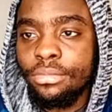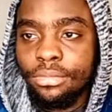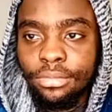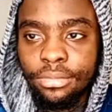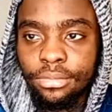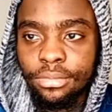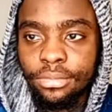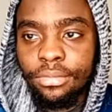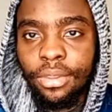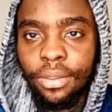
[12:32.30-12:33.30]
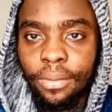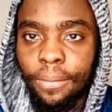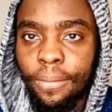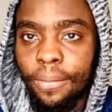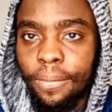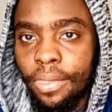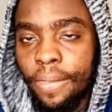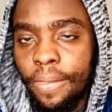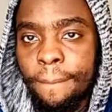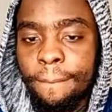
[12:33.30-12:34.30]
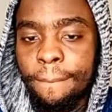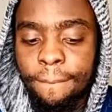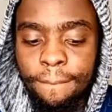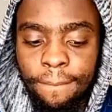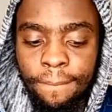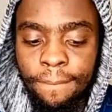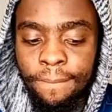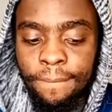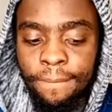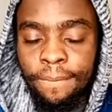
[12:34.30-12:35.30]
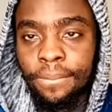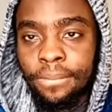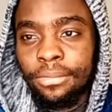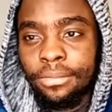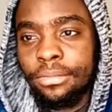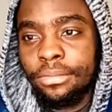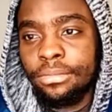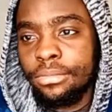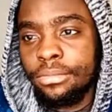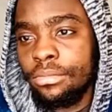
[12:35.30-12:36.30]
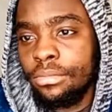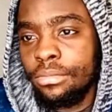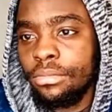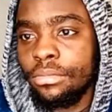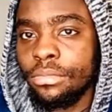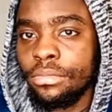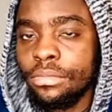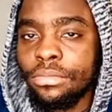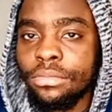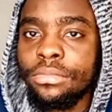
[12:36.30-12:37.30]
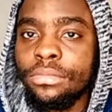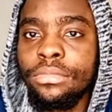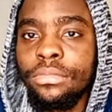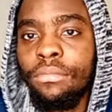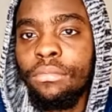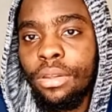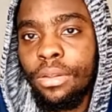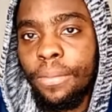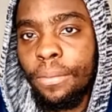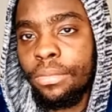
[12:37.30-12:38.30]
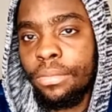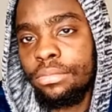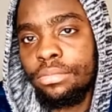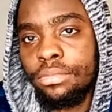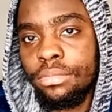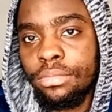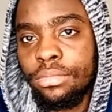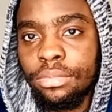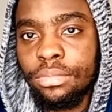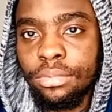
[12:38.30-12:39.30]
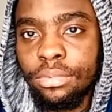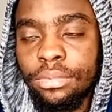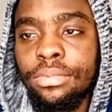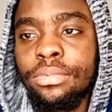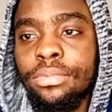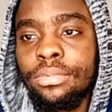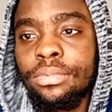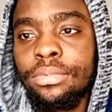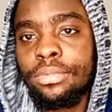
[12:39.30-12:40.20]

No words are spoken by the person on screen.